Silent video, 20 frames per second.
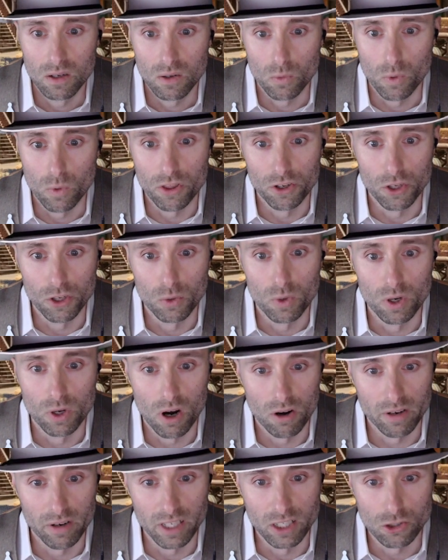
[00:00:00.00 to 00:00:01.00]
Whether you were
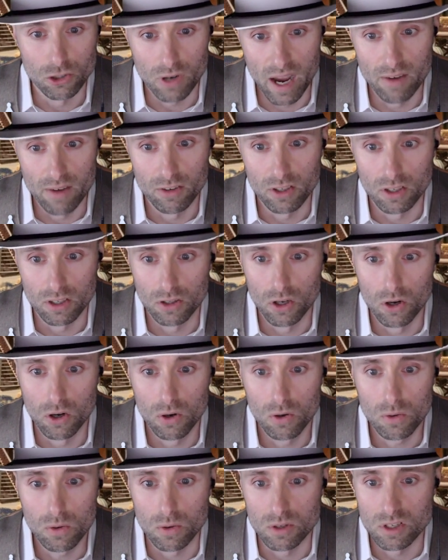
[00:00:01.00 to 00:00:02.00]
already traveling
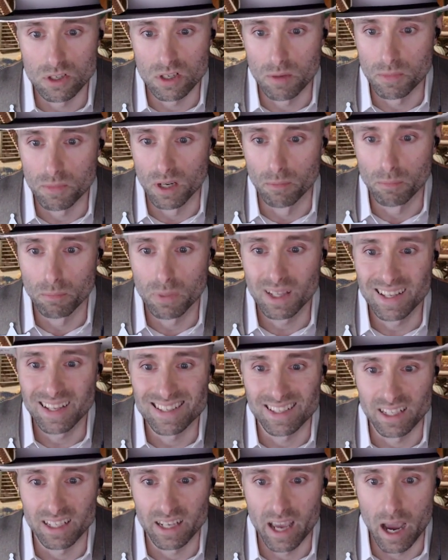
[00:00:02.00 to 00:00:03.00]
alone or something
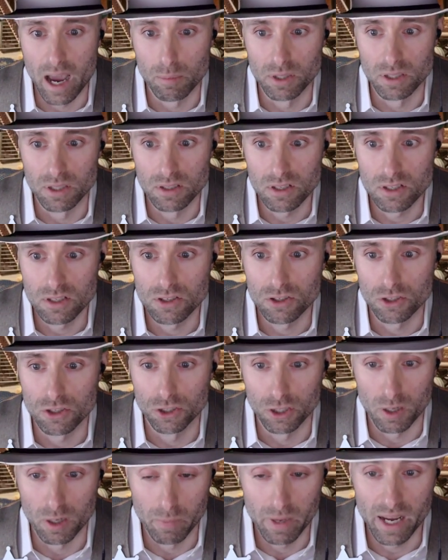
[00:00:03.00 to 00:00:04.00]
unpleasant happened to
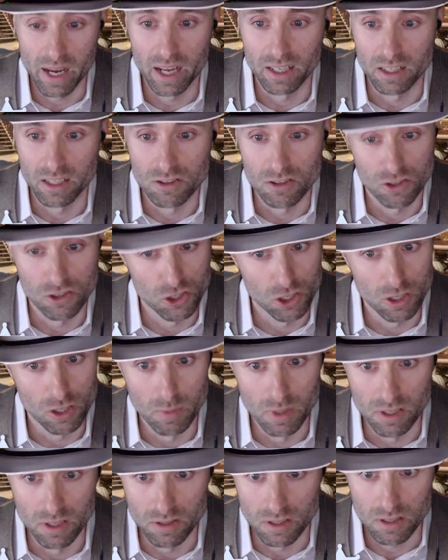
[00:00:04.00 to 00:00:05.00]
your companions is your
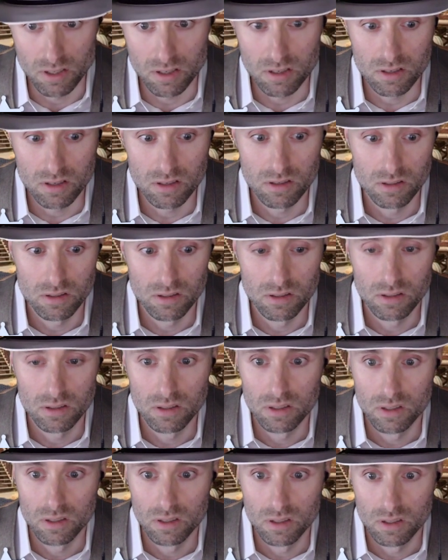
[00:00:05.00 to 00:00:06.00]
business.
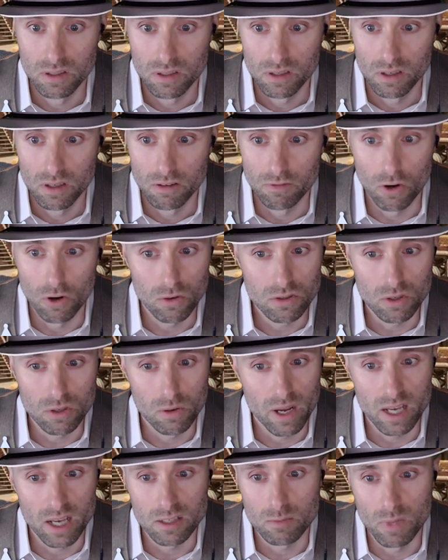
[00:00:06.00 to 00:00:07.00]
Folks don't
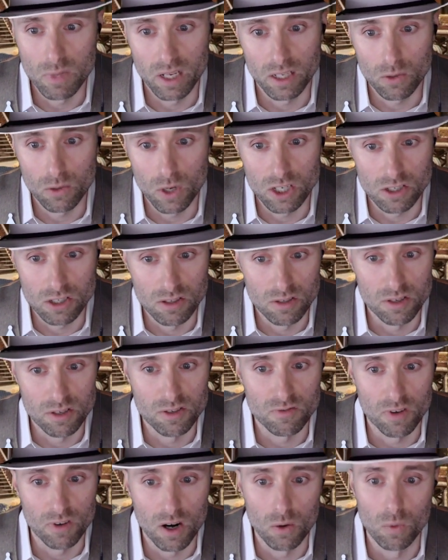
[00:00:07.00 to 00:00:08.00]
ask many questions
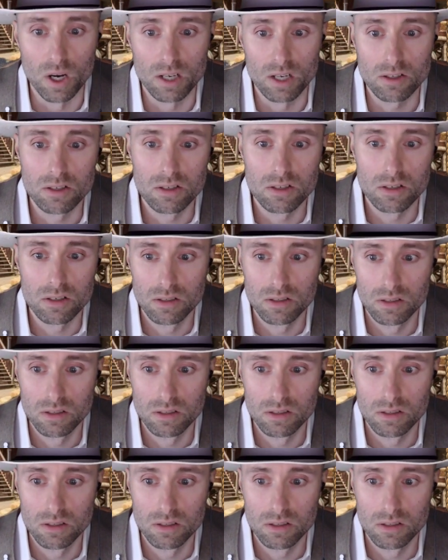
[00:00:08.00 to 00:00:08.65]
this far west.